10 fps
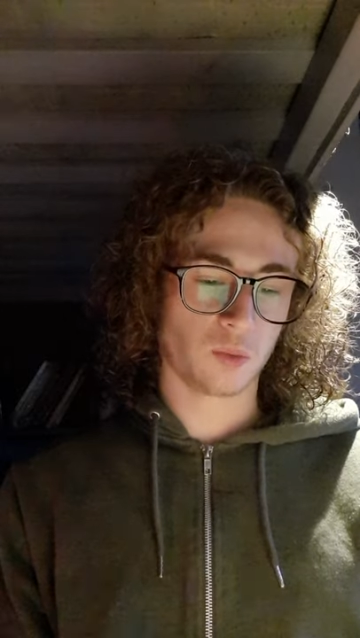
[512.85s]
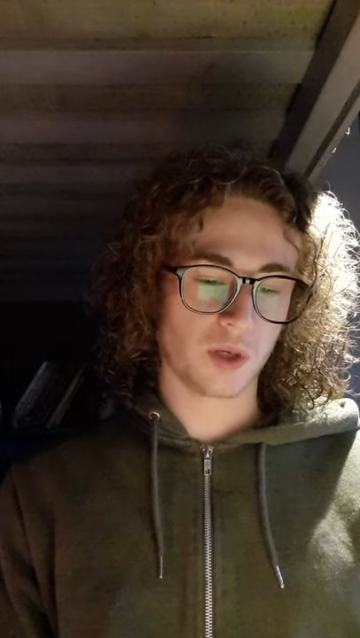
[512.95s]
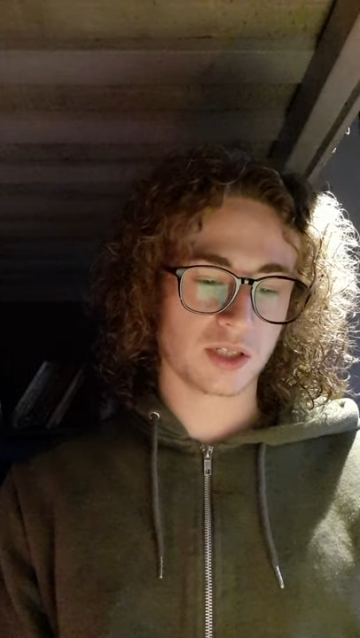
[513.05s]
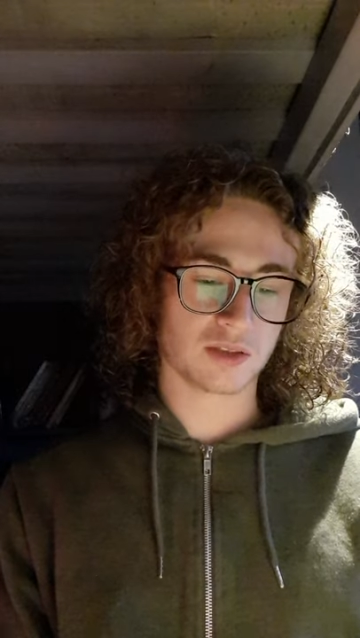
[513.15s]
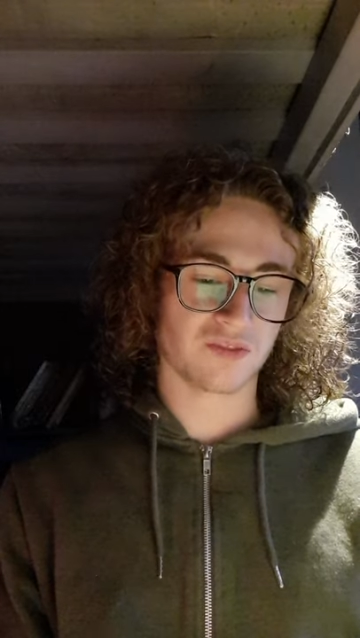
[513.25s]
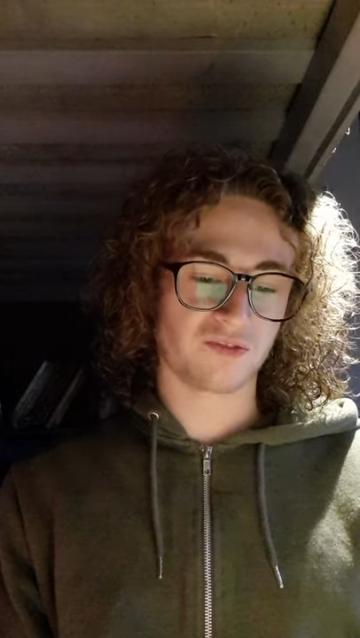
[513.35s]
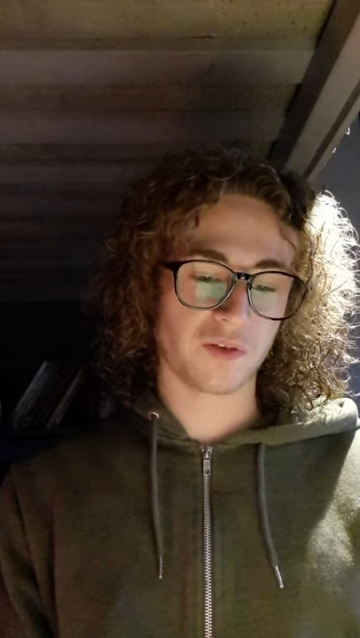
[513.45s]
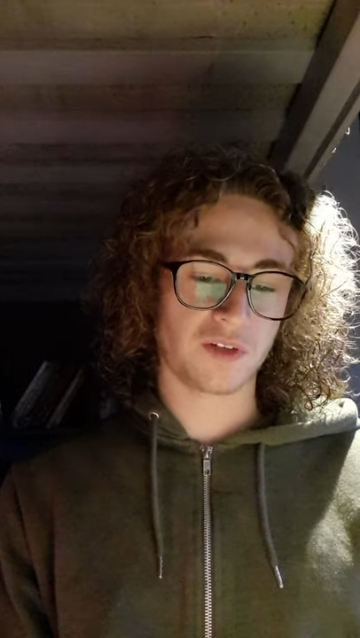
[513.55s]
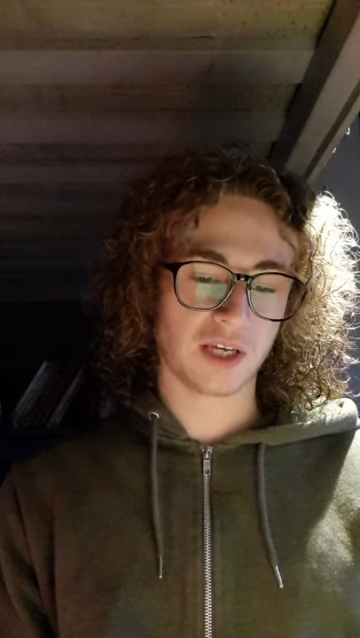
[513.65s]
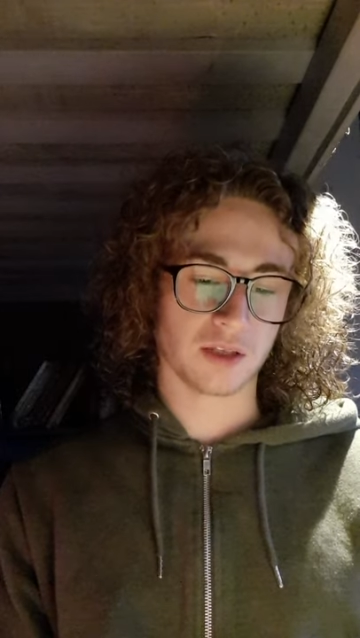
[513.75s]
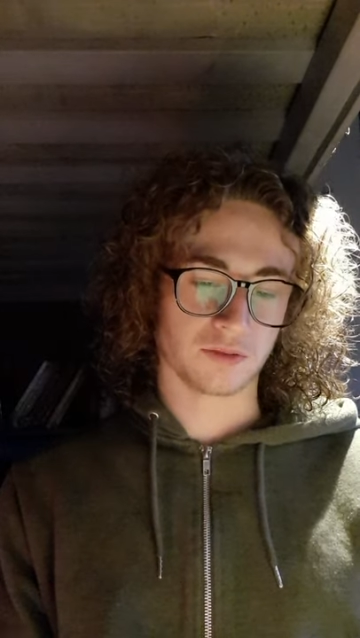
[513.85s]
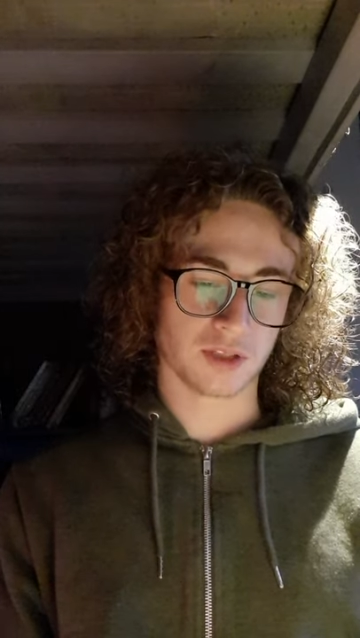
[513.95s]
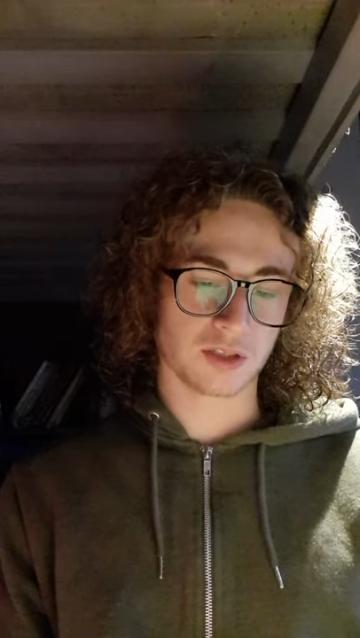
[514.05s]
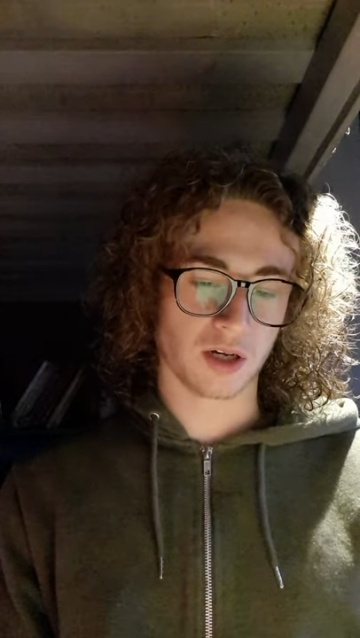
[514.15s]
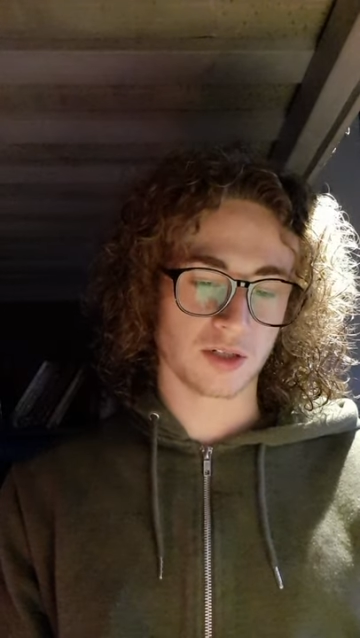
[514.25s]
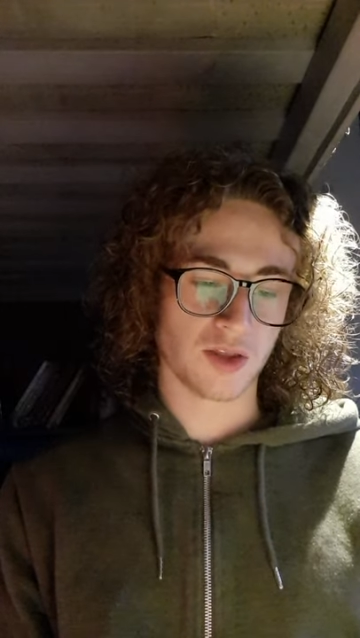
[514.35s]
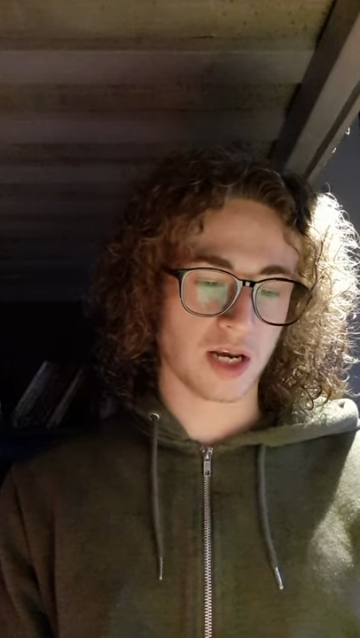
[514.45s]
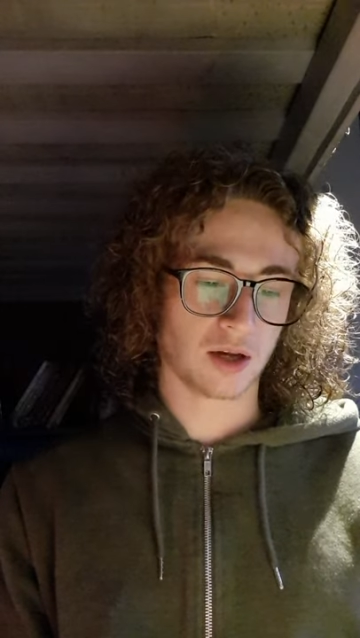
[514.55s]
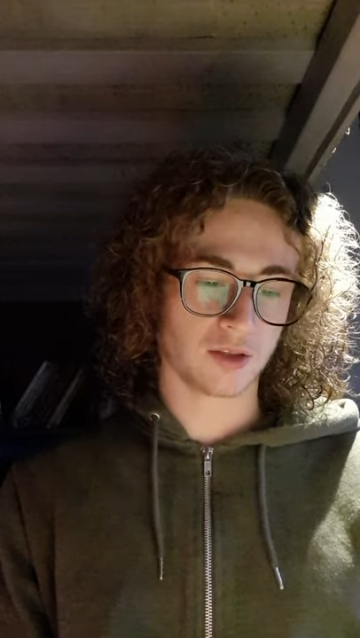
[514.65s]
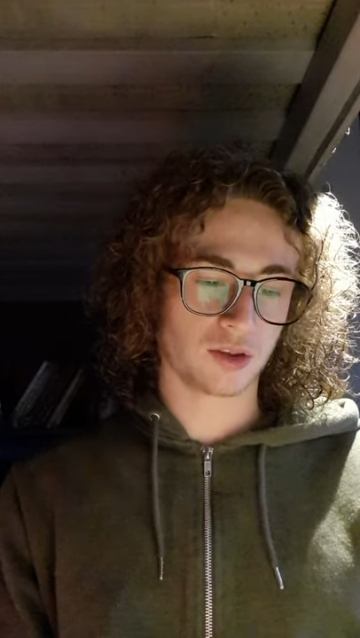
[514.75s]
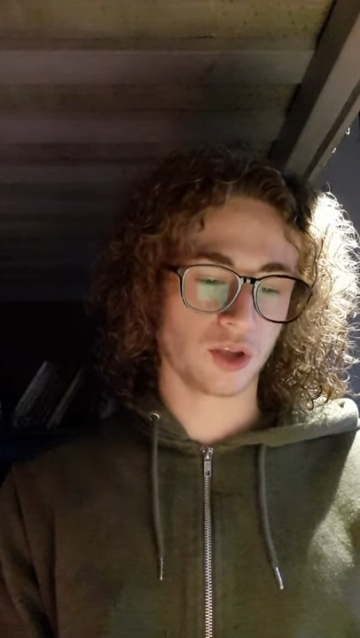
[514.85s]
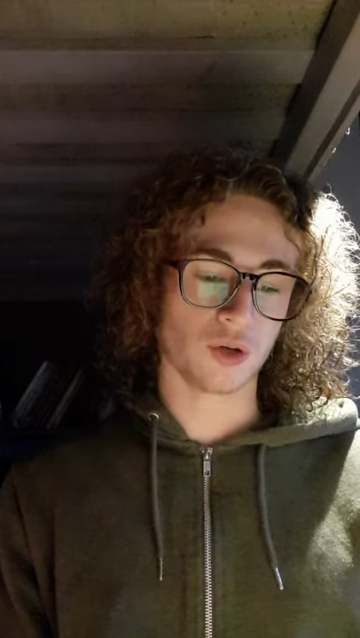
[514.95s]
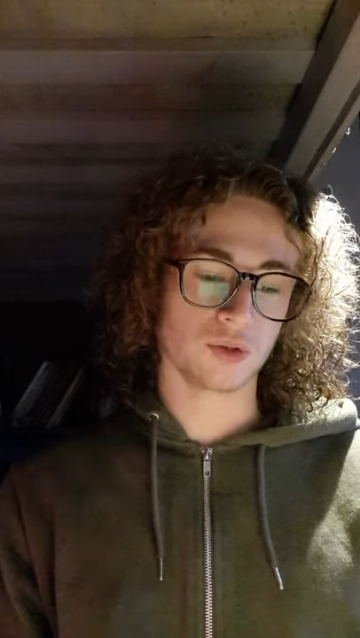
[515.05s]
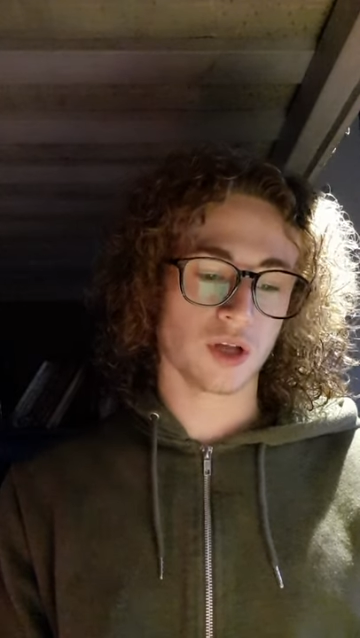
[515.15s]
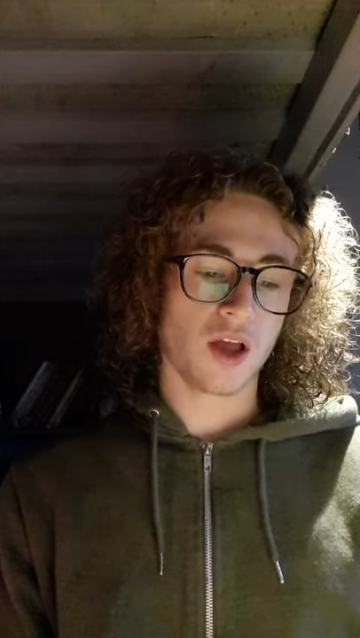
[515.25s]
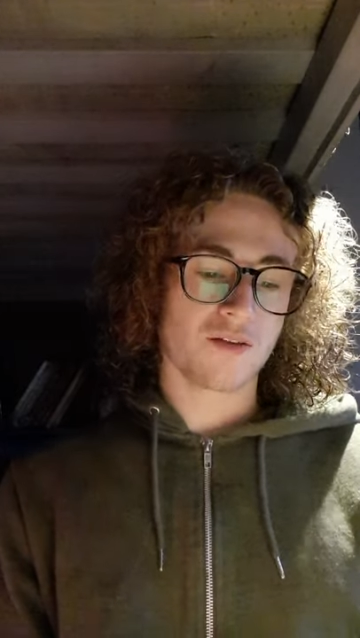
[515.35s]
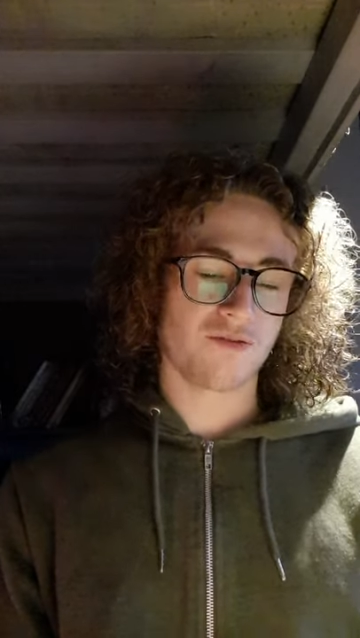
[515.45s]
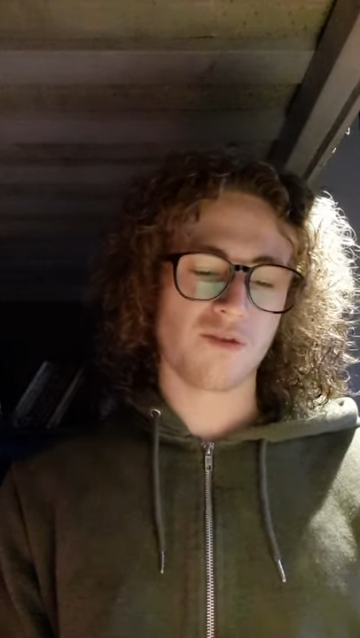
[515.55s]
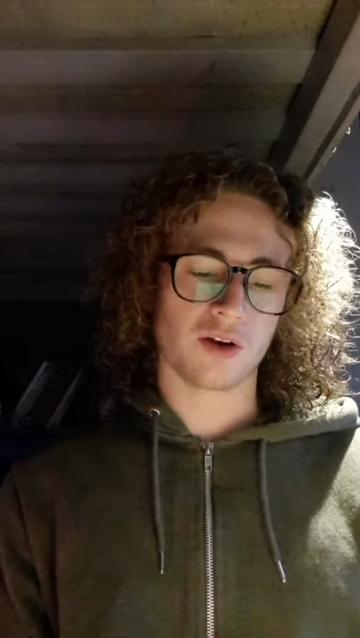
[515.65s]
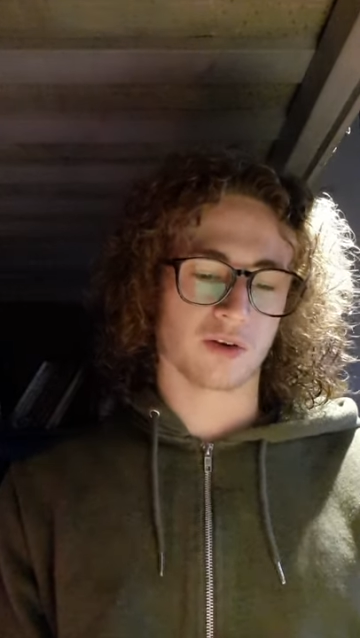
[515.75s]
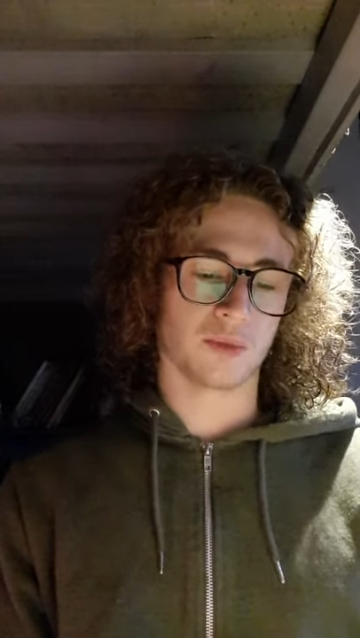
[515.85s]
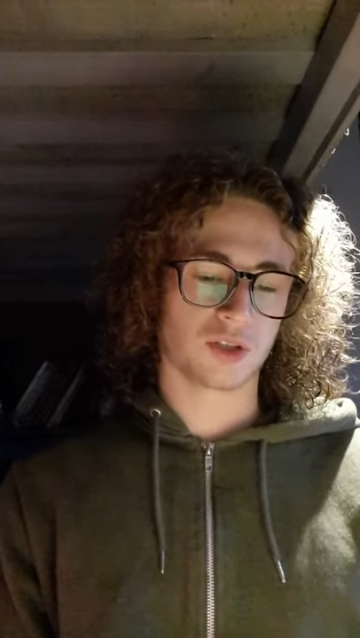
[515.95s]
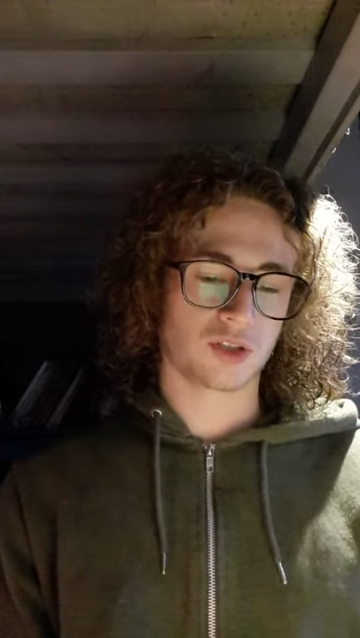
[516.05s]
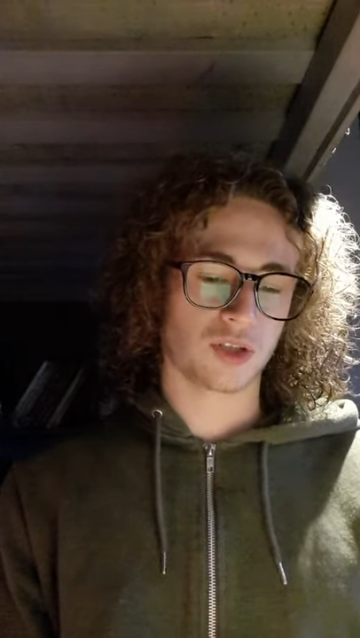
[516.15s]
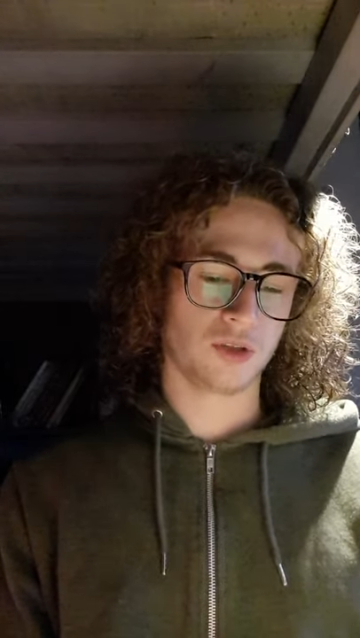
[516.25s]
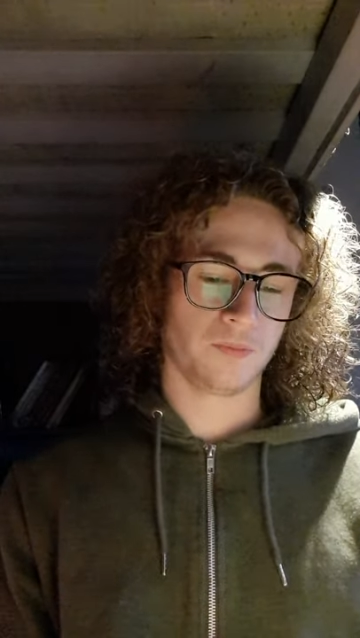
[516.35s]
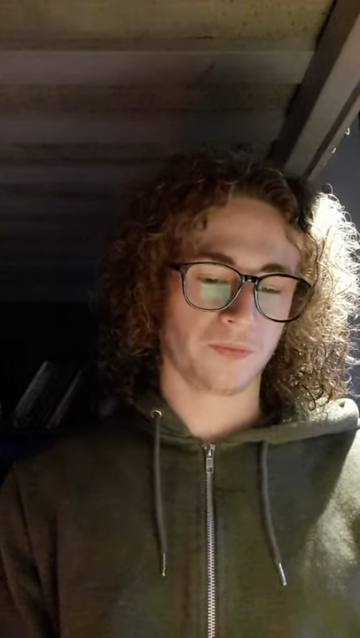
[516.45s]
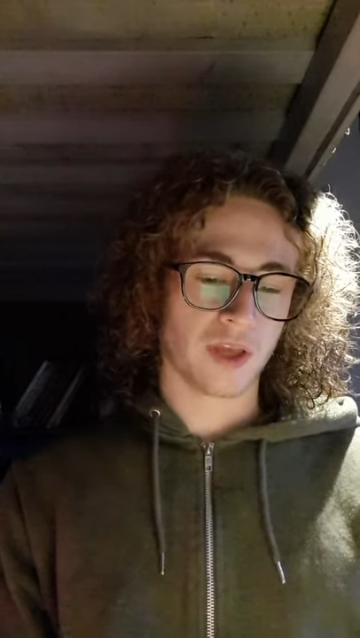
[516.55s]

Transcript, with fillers: Whiskers and Fifty Elves decided they liked those very much too,